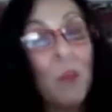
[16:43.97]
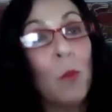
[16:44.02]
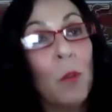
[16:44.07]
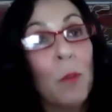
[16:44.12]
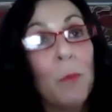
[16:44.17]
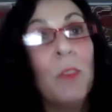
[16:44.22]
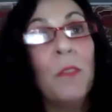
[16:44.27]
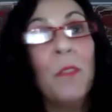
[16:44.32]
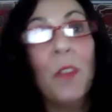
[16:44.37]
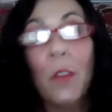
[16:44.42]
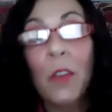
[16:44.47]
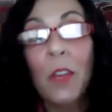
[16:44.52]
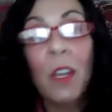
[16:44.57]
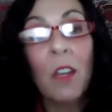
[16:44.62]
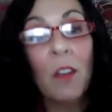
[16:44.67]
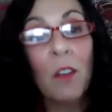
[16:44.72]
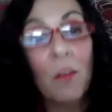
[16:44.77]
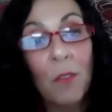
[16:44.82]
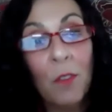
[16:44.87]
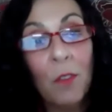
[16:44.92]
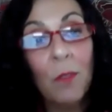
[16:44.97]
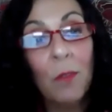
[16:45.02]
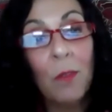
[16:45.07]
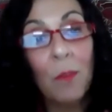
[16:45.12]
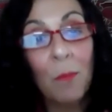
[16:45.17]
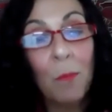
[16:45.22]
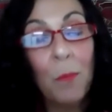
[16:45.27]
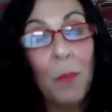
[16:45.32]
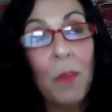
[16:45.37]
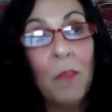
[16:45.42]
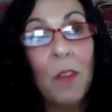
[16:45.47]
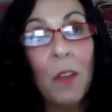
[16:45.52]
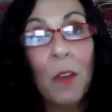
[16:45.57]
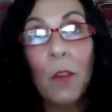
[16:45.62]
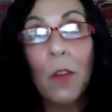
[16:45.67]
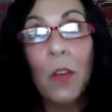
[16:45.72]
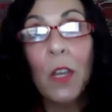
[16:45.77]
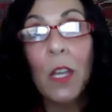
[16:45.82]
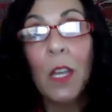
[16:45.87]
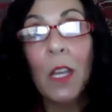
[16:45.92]
want to be very careful, be
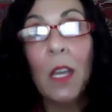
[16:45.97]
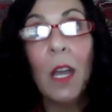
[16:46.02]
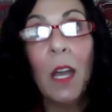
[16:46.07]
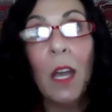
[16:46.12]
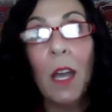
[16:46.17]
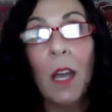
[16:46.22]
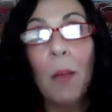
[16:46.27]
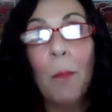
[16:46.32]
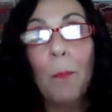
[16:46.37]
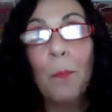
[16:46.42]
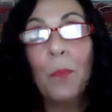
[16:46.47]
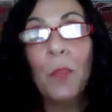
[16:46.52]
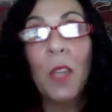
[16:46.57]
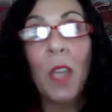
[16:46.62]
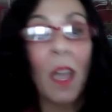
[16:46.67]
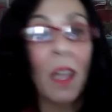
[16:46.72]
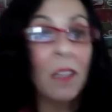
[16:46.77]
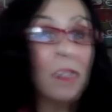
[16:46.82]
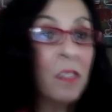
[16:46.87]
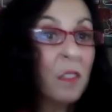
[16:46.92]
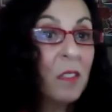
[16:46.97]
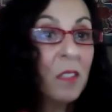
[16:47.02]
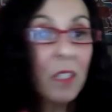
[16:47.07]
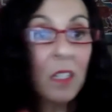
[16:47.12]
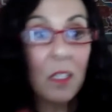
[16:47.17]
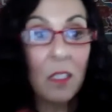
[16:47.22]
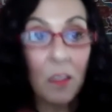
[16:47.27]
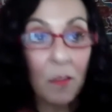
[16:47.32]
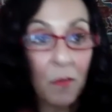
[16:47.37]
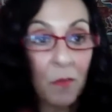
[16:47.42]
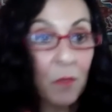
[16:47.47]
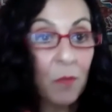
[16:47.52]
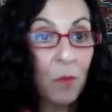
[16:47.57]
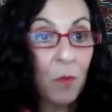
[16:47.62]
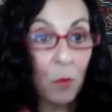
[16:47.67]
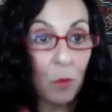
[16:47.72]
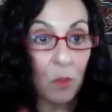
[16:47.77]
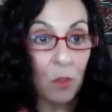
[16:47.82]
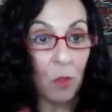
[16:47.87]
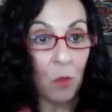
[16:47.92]
very cognizant of the
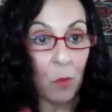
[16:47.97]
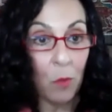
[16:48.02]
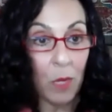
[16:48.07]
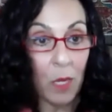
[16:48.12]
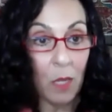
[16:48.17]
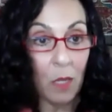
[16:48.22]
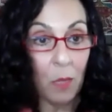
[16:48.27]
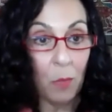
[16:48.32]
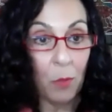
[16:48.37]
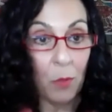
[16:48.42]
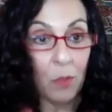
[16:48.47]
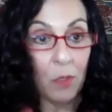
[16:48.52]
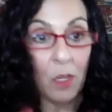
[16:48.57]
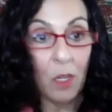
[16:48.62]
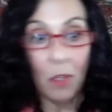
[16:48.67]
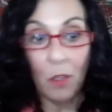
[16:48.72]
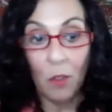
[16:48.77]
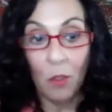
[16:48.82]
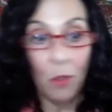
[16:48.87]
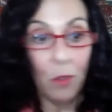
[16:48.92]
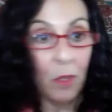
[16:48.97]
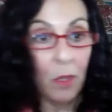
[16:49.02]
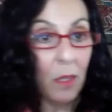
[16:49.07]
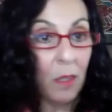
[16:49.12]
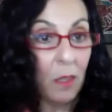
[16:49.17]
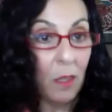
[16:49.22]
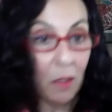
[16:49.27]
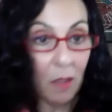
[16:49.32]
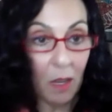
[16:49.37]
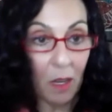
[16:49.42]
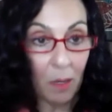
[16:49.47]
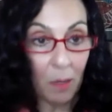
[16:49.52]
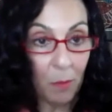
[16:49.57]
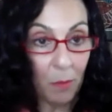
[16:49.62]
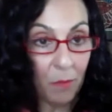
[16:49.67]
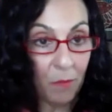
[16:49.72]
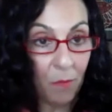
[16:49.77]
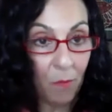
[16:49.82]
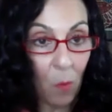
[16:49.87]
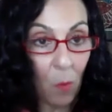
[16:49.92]
foods you eat, particularly the night
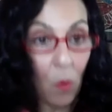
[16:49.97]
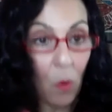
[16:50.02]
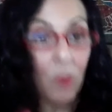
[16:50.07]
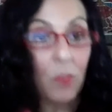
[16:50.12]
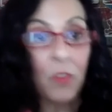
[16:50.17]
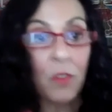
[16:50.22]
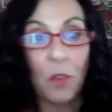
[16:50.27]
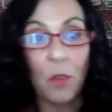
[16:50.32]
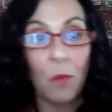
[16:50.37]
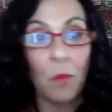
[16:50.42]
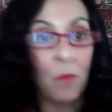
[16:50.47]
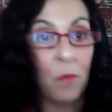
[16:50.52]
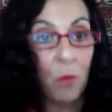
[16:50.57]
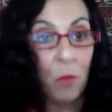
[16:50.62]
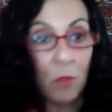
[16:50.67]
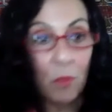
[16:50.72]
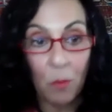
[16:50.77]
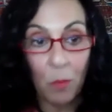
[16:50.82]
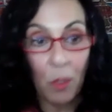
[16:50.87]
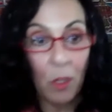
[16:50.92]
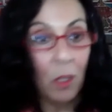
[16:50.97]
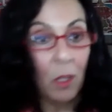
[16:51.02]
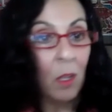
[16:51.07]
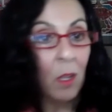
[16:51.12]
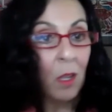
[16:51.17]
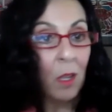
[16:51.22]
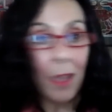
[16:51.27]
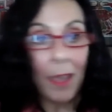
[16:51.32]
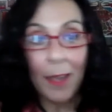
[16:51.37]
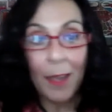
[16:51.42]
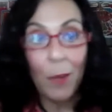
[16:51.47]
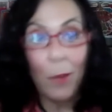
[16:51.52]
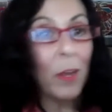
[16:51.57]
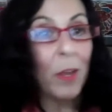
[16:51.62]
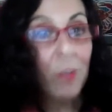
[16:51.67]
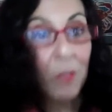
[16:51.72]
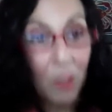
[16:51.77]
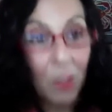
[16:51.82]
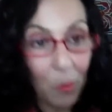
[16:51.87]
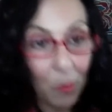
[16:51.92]
before. Certain foods will hang
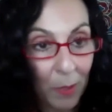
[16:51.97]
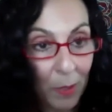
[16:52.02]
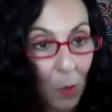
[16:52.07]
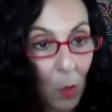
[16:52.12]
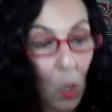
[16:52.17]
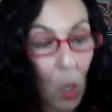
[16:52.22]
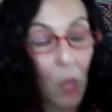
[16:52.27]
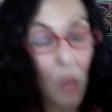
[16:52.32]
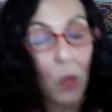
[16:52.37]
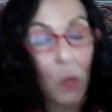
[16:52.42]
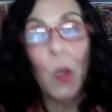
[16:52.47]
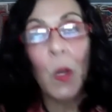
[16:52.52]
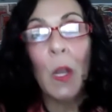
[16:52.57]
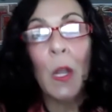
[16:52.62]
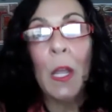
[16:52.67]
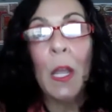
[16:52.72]
around a little bit longer.